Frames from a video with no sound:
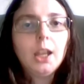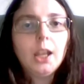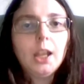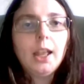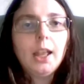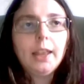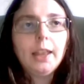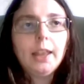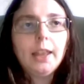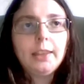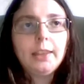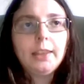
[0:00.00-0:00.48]

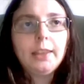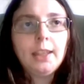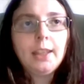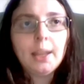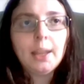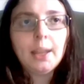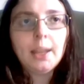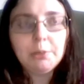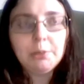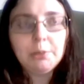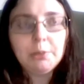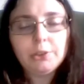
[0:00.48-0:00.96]
The
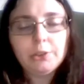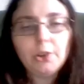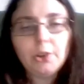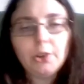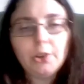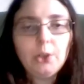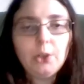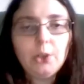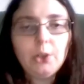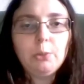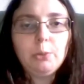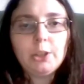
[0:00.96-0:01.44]

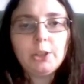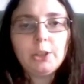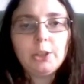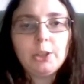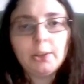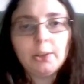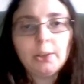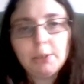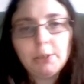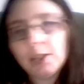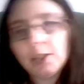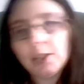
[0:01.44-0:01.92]
episode which has
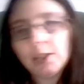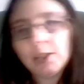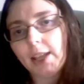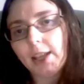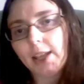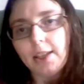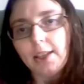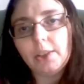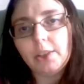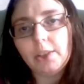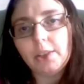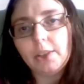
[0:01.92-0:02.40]
been taken
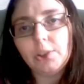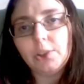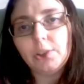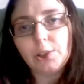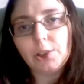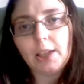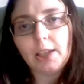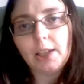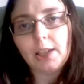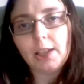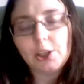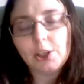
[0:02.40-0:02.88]
out of
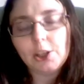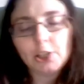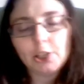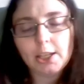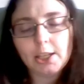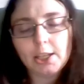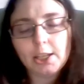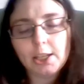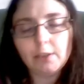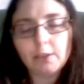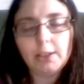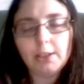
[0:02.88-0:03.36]
circulation
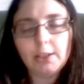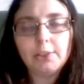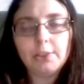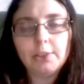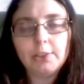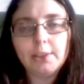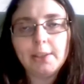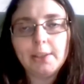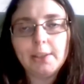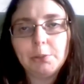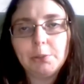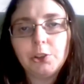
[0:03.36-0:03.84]
here is the
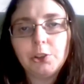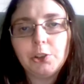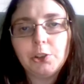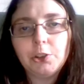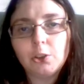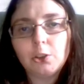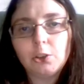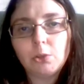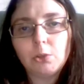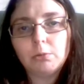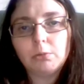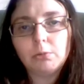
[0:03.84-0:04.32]
episode
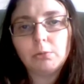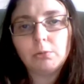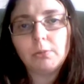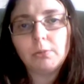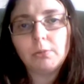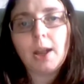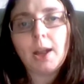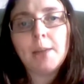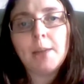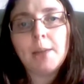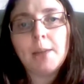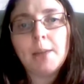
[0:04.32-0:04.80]

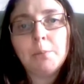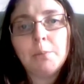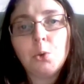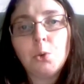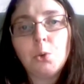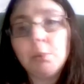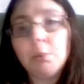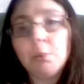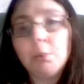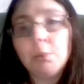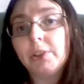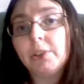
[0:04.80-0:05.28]
called
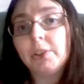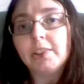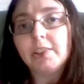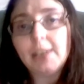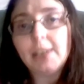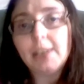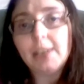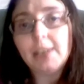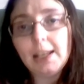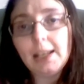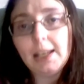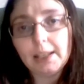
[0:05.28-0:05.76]
Mr.
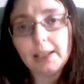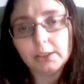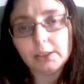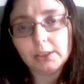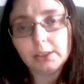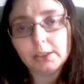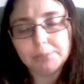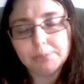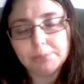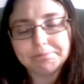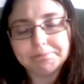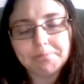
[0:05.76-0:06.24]
Skinny Legs,
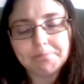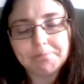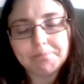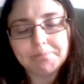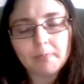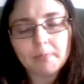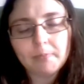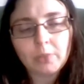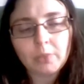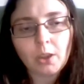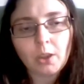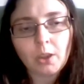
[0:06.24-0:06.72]

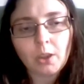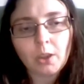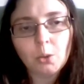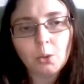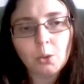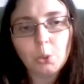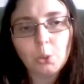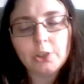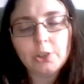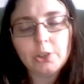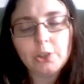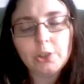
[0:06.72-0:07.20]

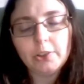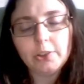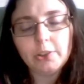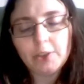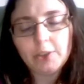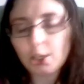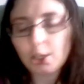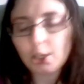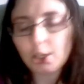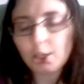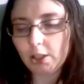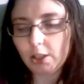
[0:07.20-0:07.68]
which is
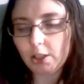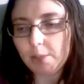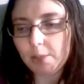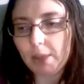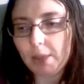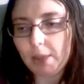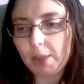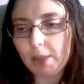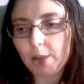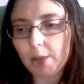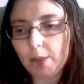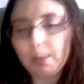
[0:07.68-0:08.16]
essentially
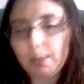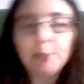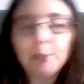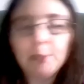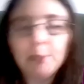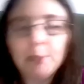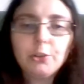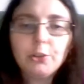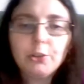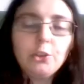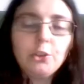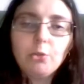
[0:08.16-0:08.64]
about Peppa
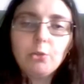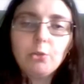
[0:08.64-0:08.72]
and George